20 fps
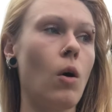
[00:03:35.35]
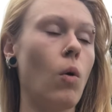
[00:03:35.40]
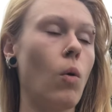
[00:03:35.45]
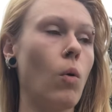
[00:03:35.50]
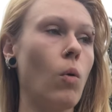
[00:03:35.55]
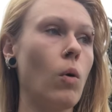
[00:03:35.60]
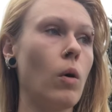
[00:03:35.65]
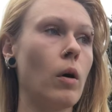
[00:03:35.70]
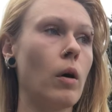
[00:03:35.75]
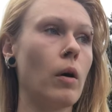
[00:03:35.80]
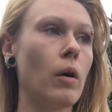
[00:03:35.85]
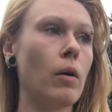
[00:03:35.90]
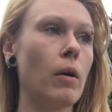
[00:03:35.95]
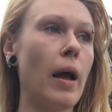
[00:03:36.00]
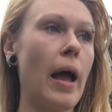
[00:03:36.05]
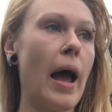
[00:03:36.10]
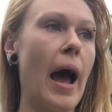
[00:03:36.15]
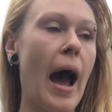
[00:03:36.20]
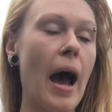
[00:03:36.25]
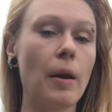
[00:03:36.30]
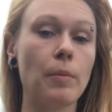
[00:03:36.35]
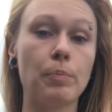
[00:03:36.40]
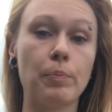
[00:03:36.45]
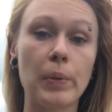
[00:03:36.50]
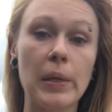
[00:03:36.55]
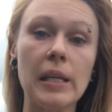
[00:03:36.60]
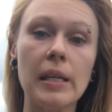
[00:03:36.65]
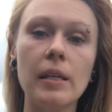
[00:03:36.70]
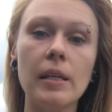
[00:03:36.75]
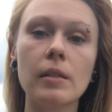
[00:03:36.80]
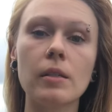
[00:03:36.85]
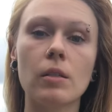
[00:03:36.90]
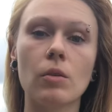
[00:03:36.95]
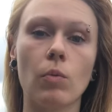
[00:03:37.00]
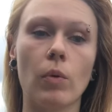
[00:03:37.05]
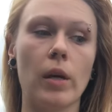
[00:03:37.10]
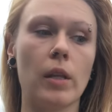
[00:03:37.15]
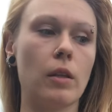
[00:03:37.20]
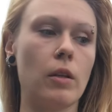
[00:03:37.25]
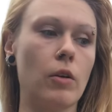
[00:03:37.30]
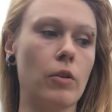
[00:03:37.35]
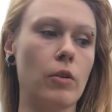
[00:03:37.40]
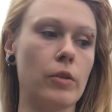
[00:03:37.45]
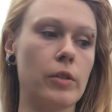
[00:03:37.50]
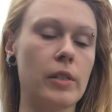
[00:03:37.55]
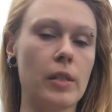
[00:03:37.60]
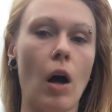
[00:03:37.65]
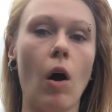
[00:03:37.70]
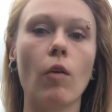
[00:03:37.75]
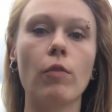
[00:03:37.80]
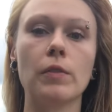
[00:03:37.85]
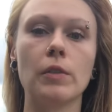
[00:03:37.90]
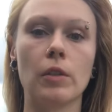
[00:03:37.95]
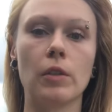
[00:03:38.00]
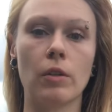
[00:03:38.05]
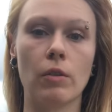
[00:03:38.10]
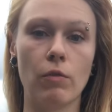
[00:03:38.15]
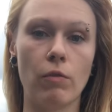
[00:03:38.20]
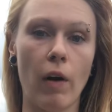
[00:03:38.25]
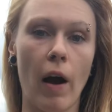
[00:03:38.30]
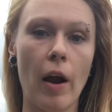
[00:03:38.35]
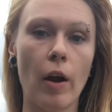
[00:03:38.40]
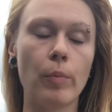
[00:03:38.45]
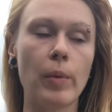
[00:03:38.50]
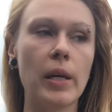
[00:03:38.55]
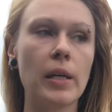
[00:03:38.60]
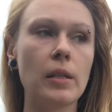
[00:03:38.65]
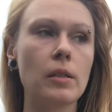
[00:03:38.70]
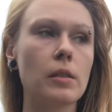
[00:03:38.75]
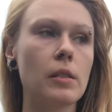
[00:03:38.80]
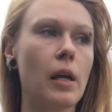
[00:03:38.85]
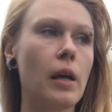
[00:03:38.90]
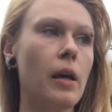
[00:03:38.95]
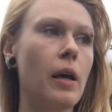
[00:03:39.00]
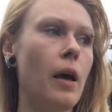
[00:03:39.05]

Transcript: or at peace with yourself and your environment,